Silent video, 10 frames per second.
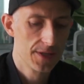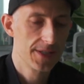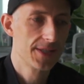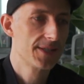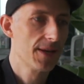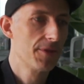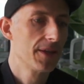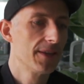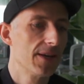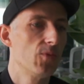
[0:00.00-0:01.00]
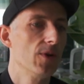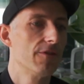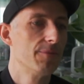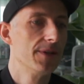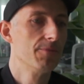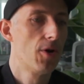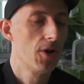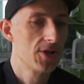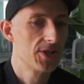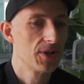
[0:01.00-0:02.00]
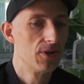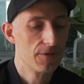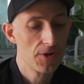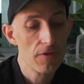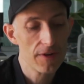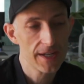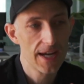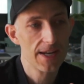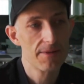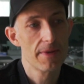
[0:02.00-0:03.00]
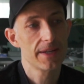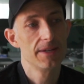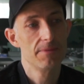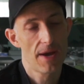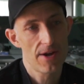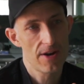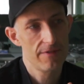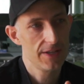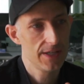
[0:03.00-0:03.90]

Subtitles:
it is something that we have been polishing over and over again and making it better every